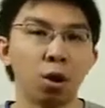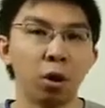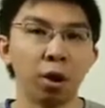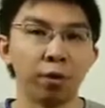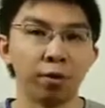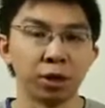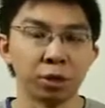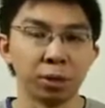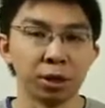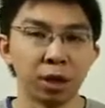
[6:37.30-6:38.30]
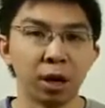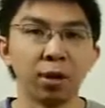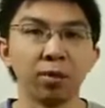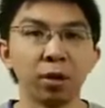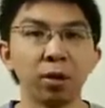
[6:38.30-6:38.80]
or average picture
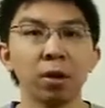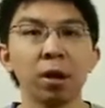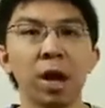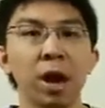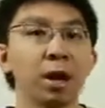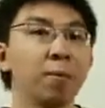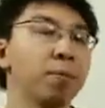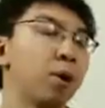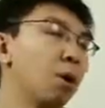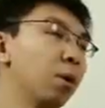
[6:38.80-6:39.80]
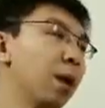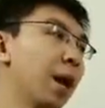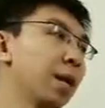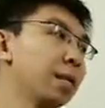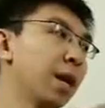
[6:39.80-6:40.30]
level, and on the
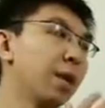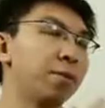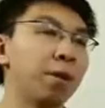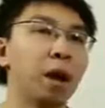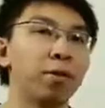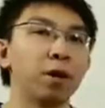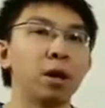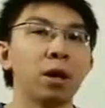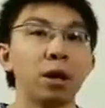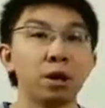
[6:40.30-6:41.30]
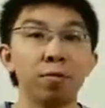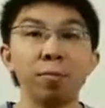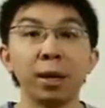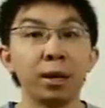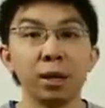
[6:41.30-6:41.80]
X85, they've
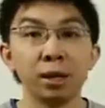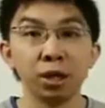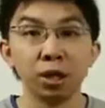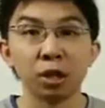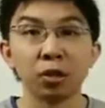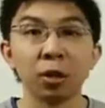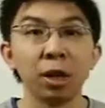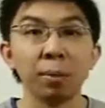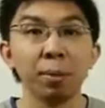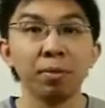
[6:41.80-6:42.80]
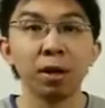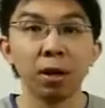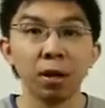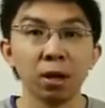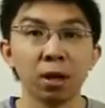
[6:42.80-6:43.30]
made the decision to clip even
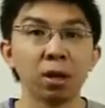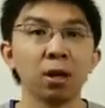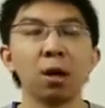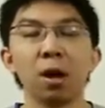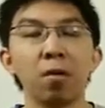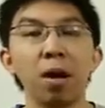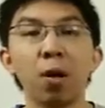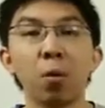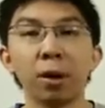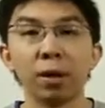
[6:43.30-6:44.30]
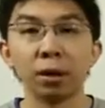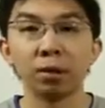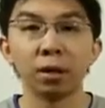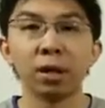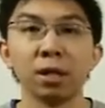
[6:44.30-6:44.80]
earlier, around
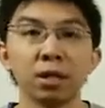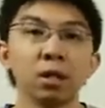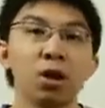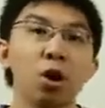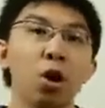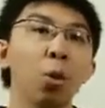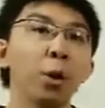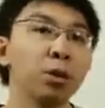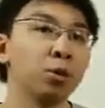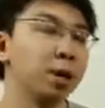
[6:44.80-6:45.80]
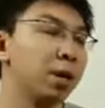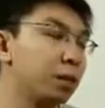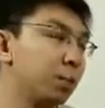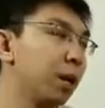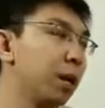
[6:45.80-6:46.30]
1000 nits, owing to the
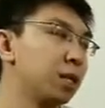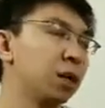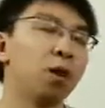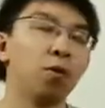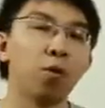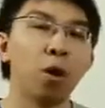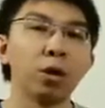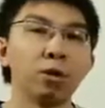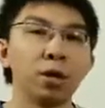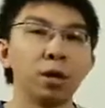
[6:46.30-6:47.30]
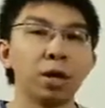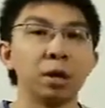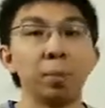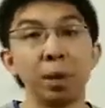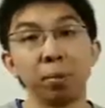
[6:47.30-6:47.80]
display's 400
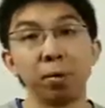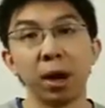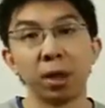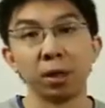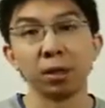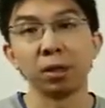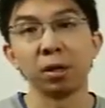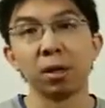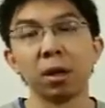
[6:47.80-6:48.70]
nit peak brightness.